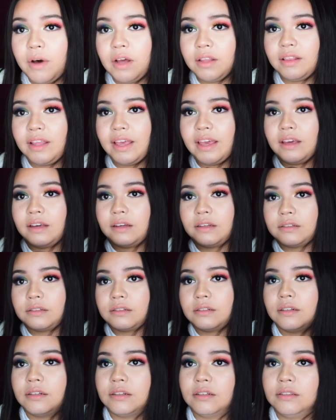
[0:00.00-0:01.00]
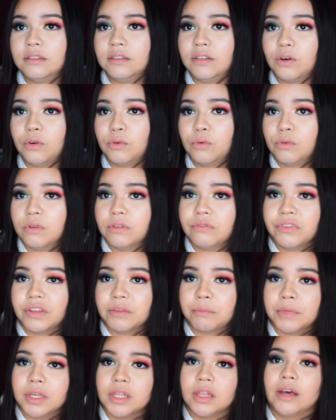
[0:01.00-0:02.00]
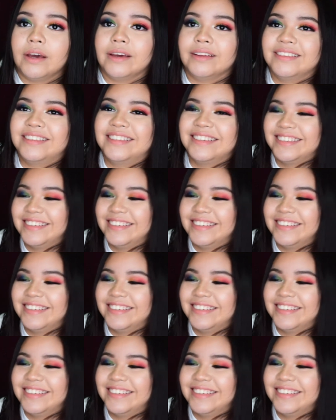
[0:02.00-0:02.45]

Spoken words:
bought like the whole Fit Me line.